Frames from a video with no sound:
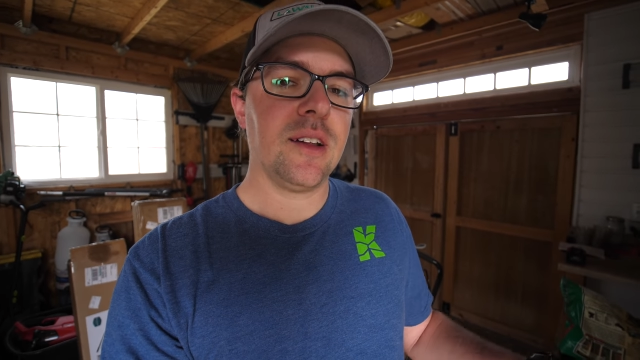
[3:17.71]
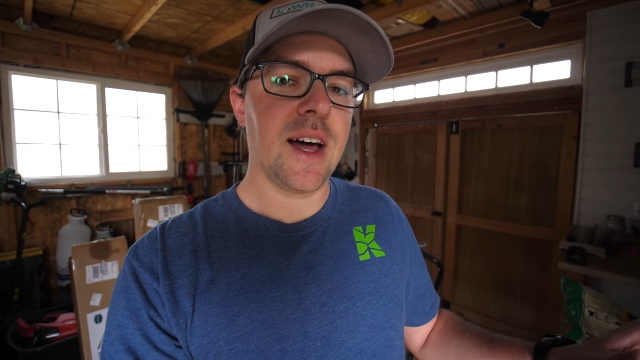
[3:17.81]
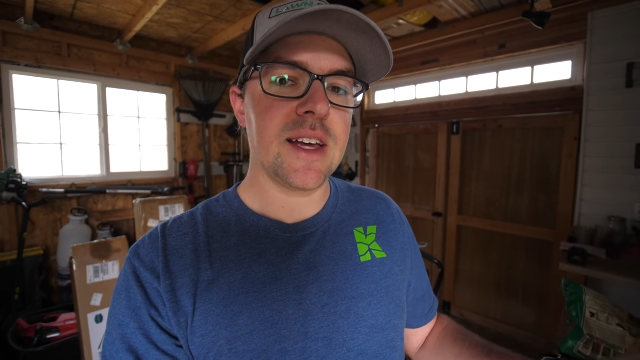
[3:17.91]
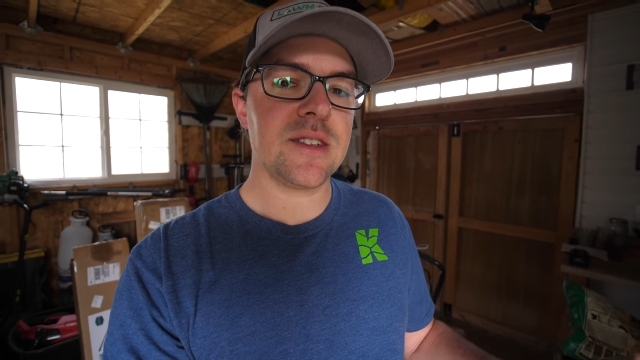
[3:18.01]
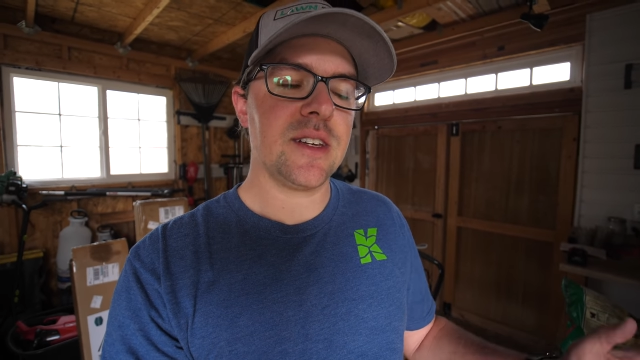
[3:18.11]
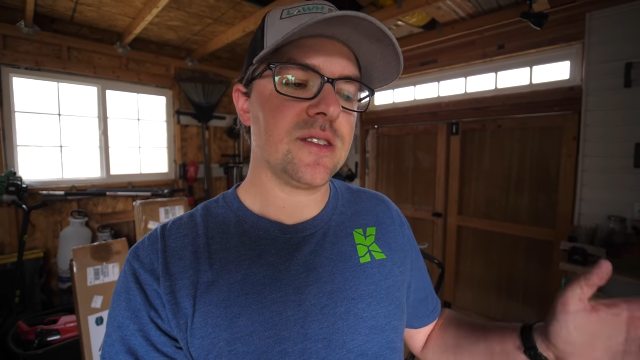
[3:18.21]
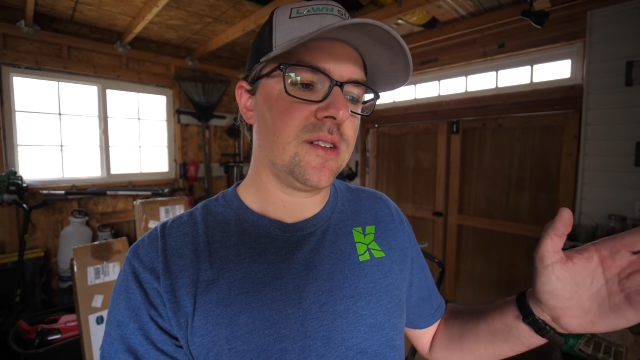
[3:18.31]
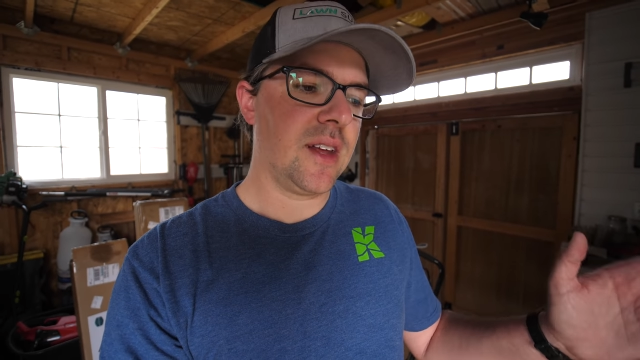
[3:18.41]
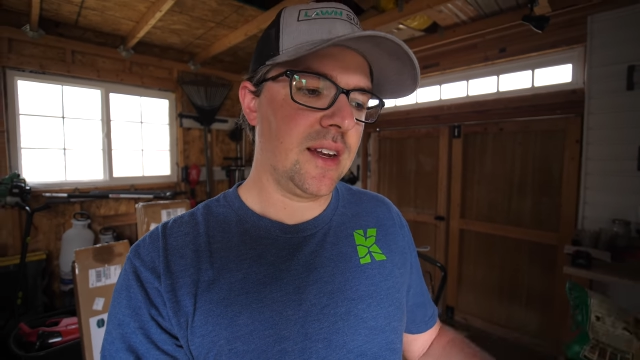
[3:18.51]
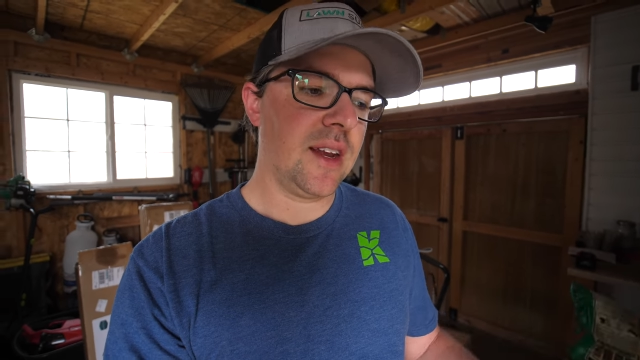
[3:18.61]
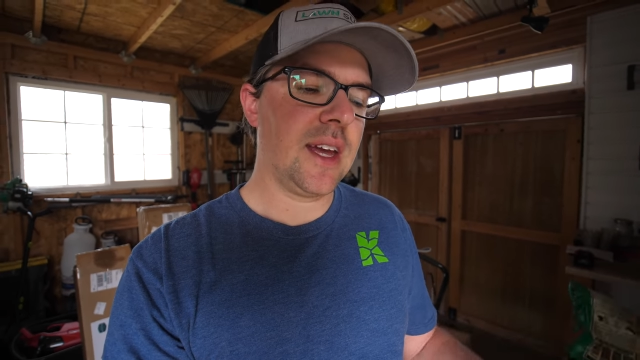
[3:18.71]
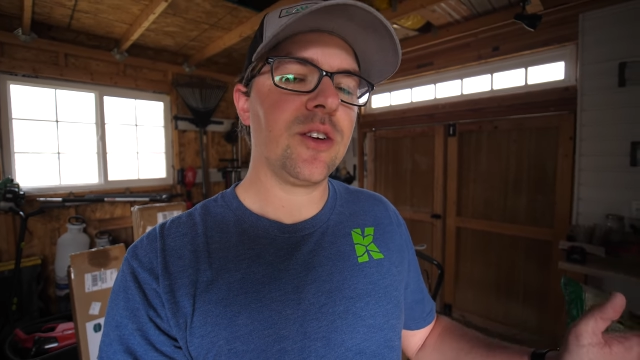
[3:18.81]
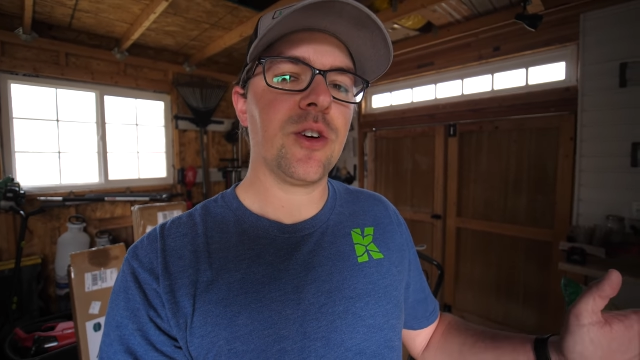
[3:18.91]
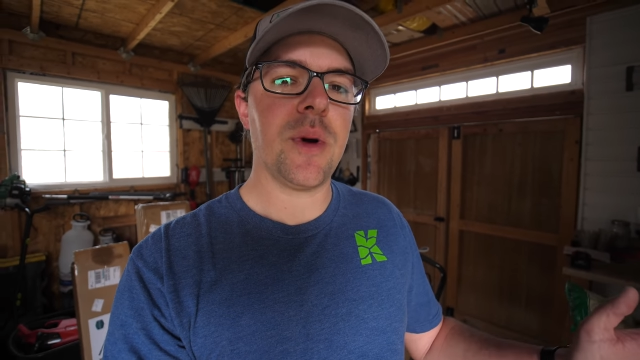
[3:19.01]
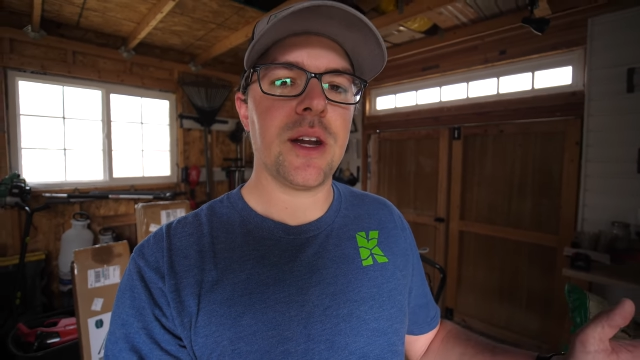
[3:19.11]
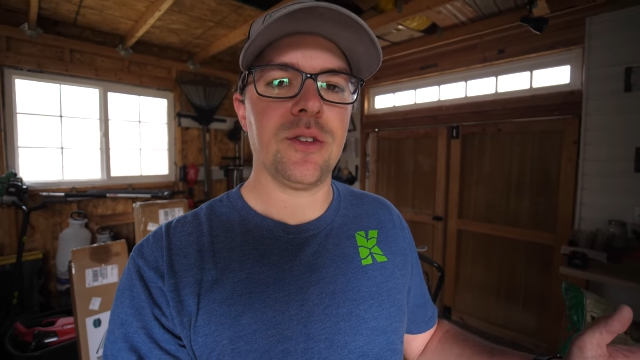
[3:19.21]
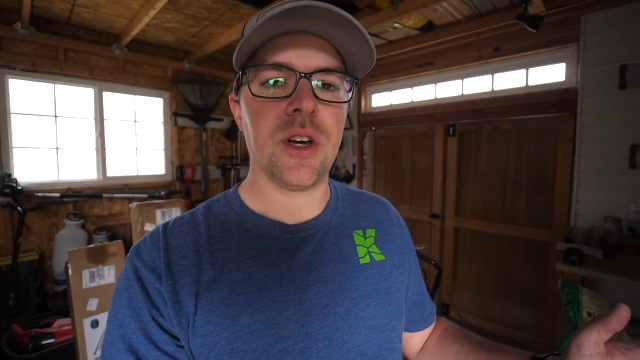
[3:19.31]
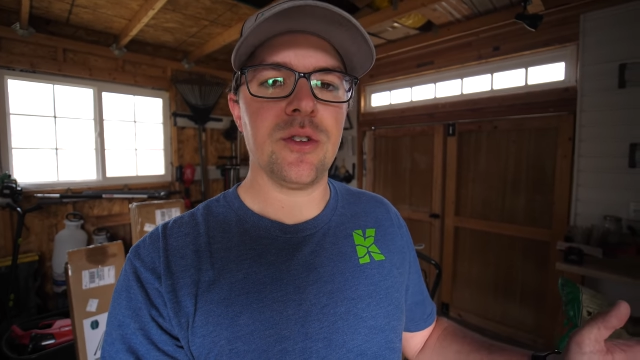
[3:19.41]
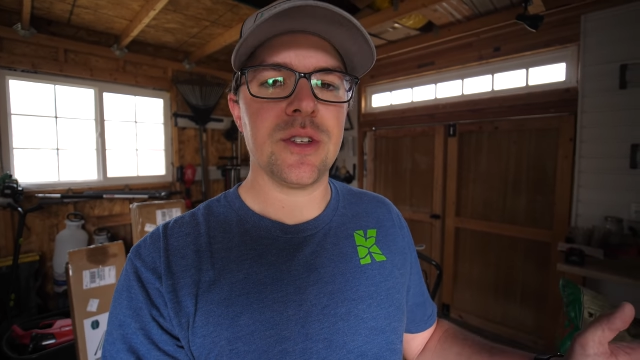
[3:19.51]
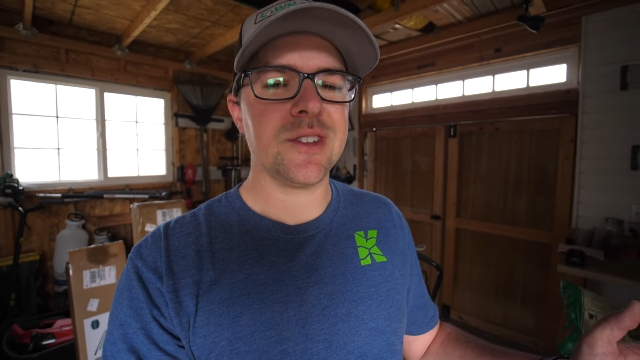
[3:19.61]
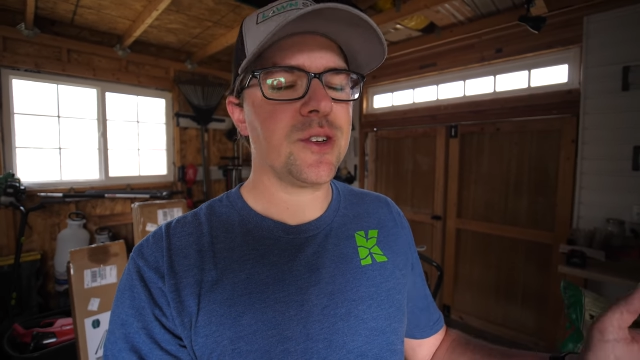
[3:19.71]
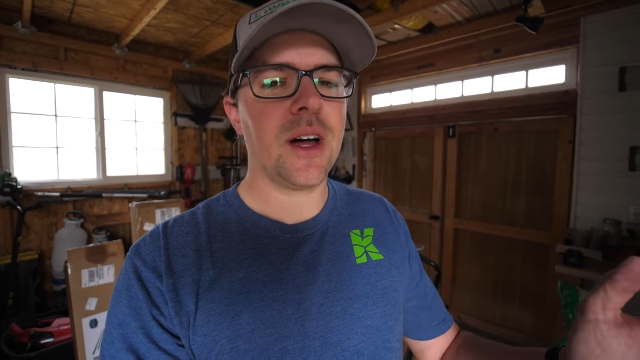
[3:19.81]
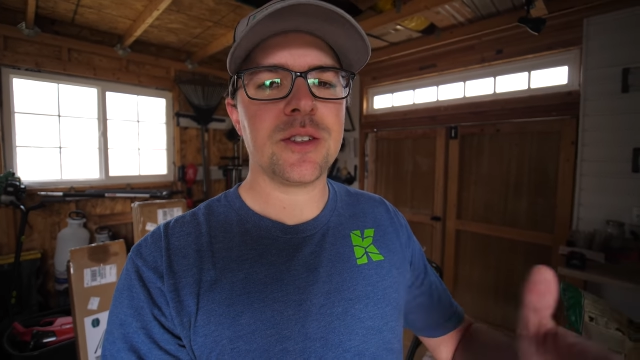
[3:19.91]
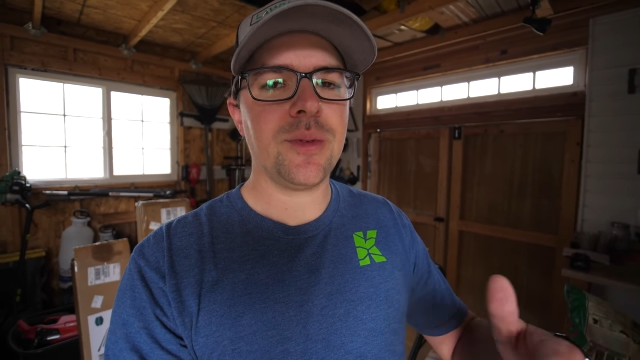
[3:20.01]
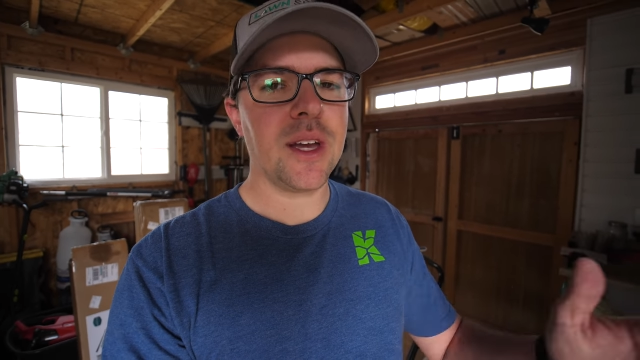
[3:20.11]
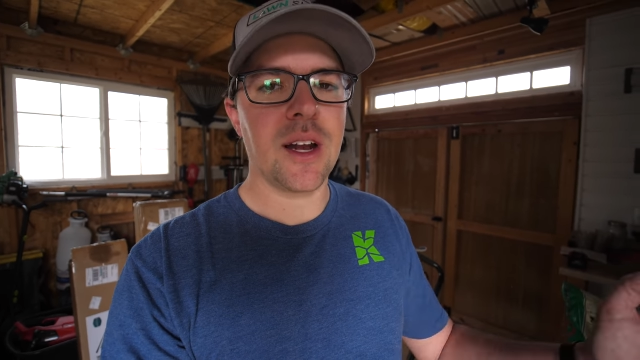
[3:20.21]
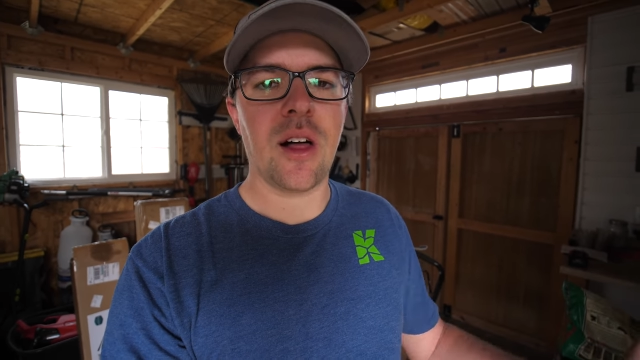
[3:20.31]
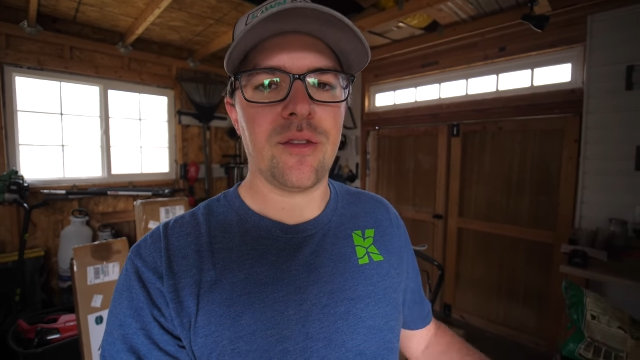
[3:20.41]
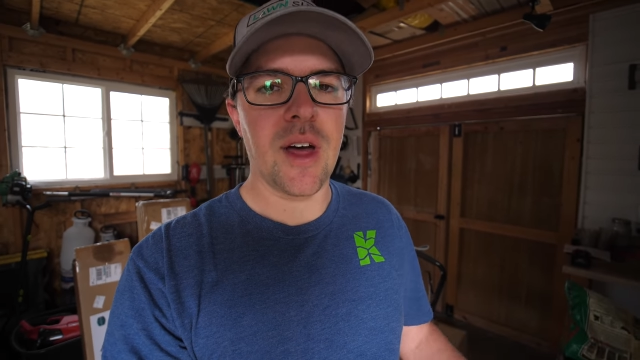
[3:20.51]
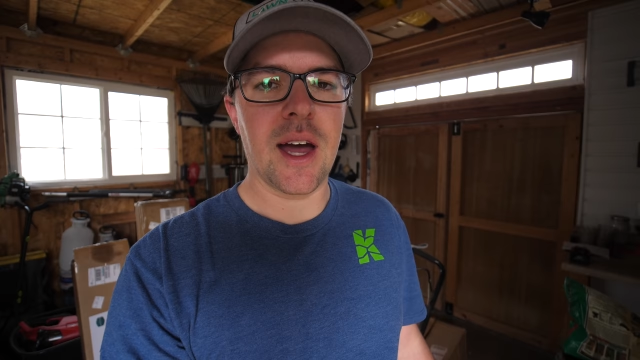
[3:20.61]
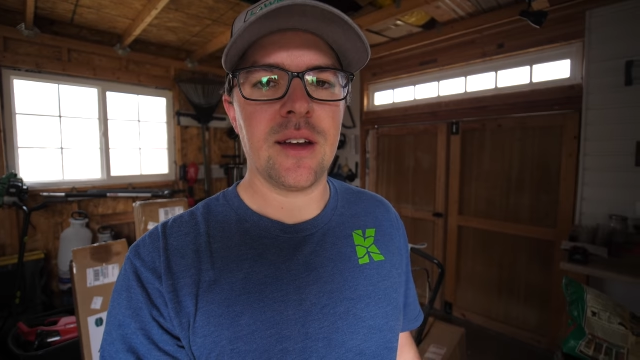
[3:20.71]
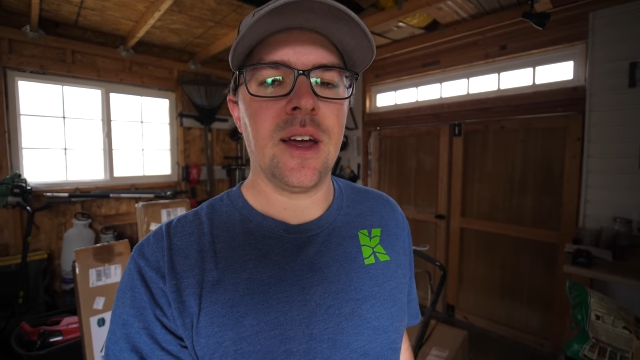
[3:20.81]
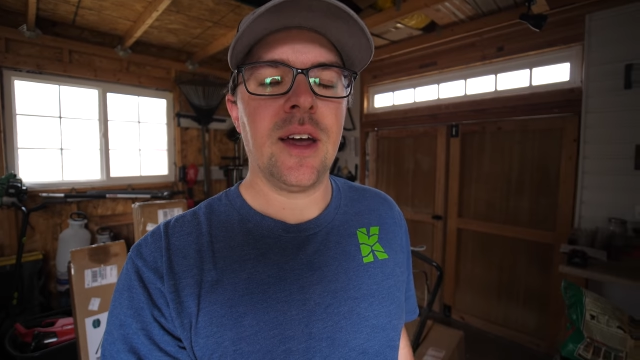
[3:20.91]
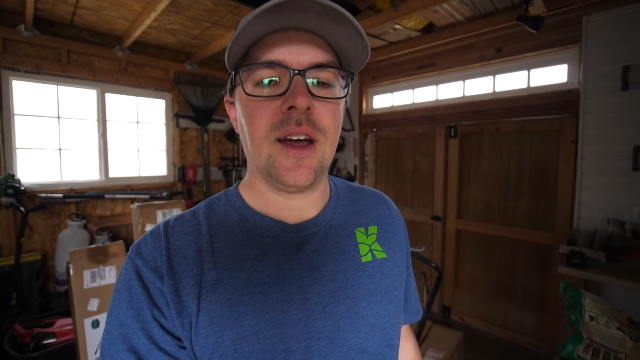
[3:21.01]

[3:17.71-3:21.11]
last season in incremental doses so i'll explain all of that